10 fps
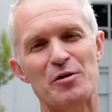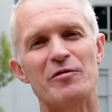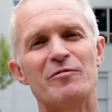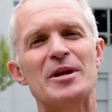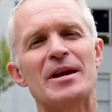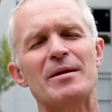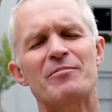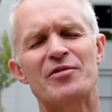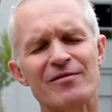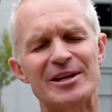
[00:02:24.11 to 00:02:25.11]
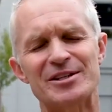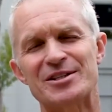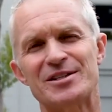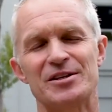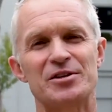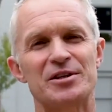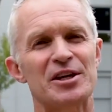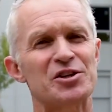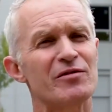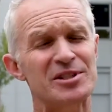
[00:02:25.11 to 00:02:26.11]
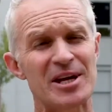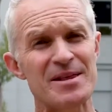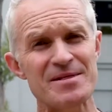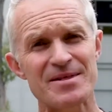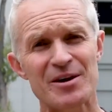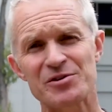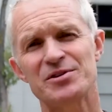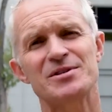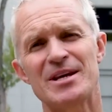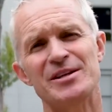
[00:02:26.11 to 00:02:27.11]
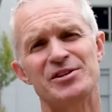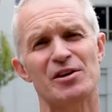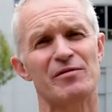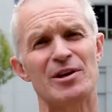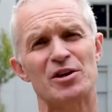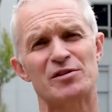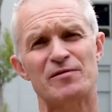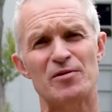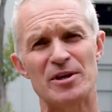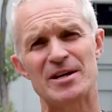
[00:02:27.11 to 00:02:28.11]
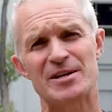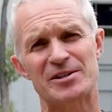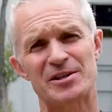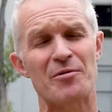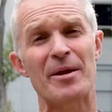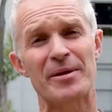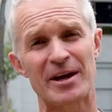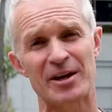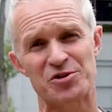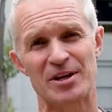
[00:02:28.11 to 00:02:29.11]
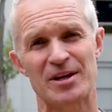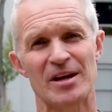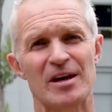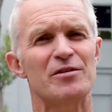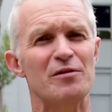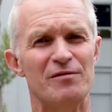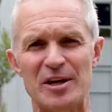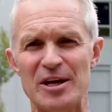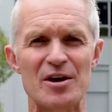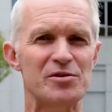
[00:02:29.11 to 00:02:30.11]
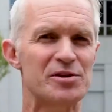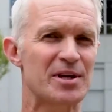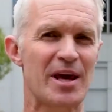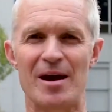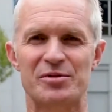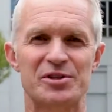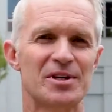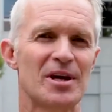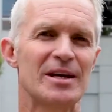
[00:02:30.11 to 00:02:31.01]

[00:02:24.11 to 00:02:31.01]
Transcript: we've been privileged to touch over 10,000 kids over the last 4 years around the country through videos, camps,